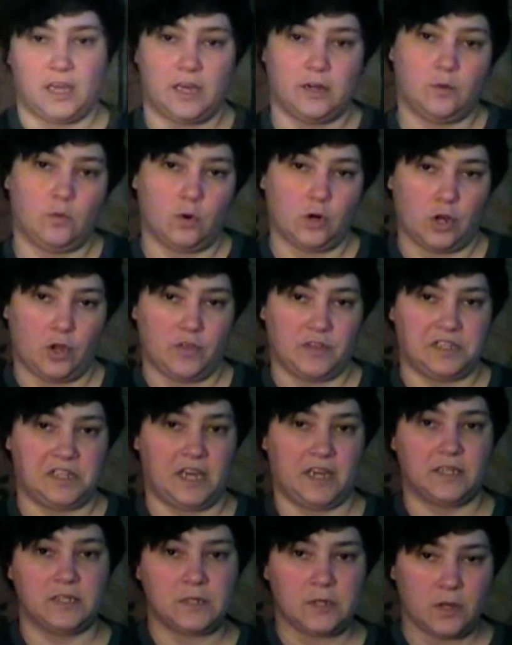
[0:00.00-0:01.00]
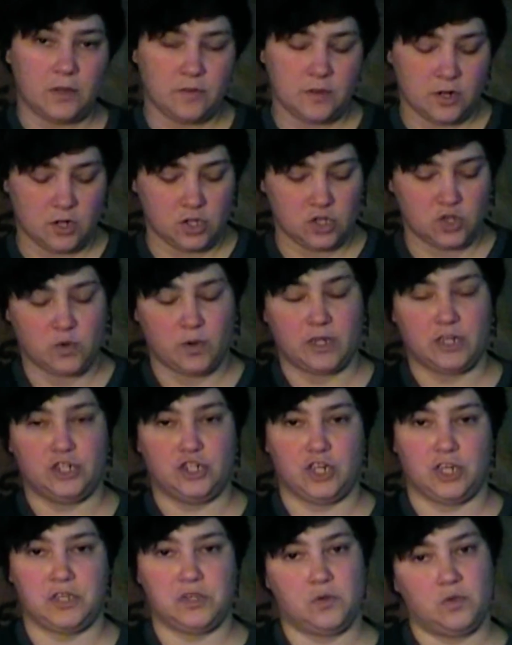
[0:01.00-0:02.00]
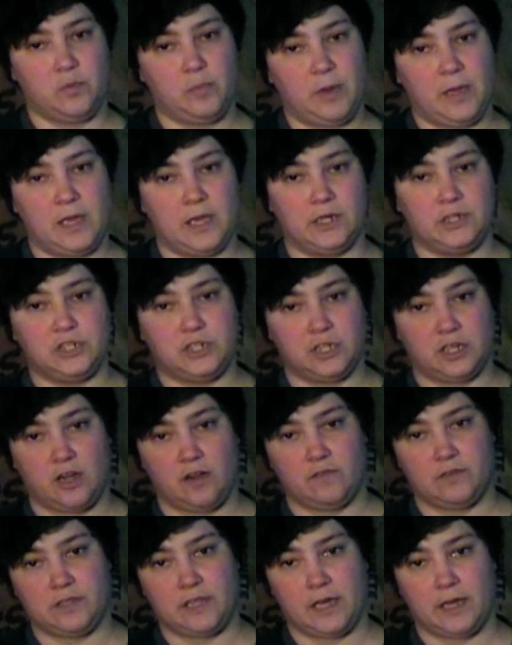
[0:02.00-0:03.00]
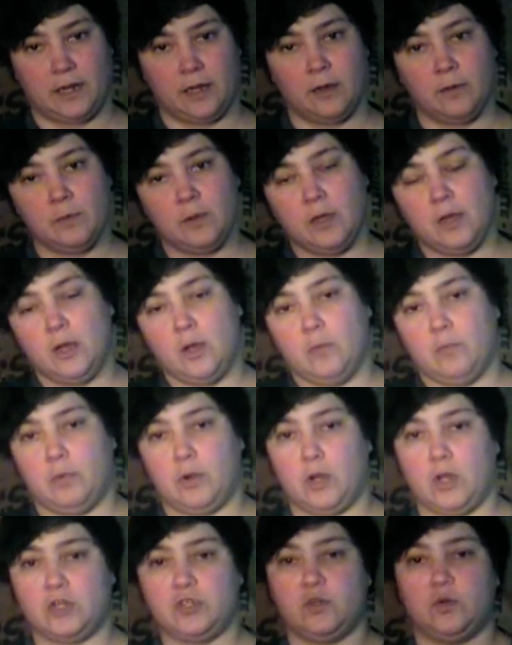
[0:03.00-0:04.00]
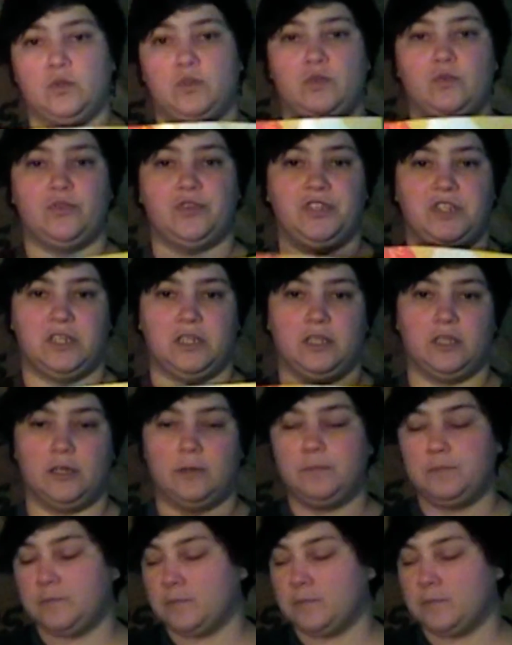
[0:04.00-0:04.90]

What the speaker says: I don't want all the text on there, so I gesso the page to cover that up, but also to seal it.